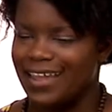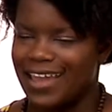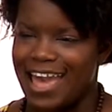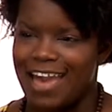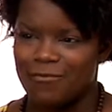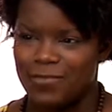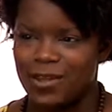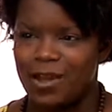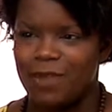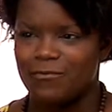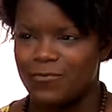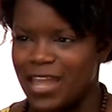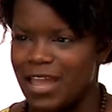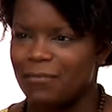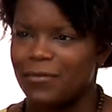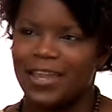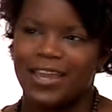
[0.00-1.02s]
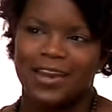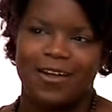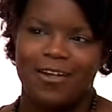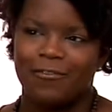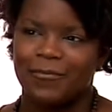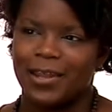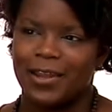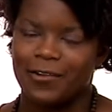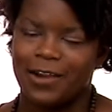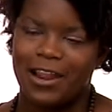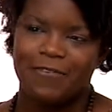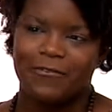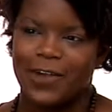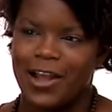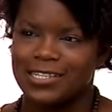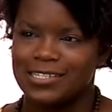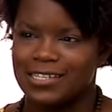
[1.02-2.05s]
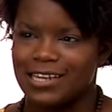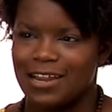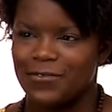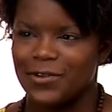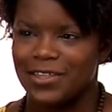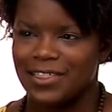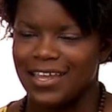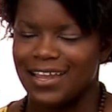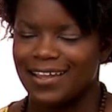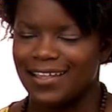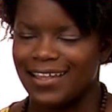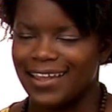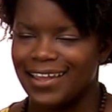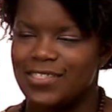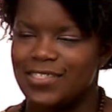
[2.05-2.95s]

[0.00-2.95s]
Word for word: like, have become family, and all of my great friends and everything.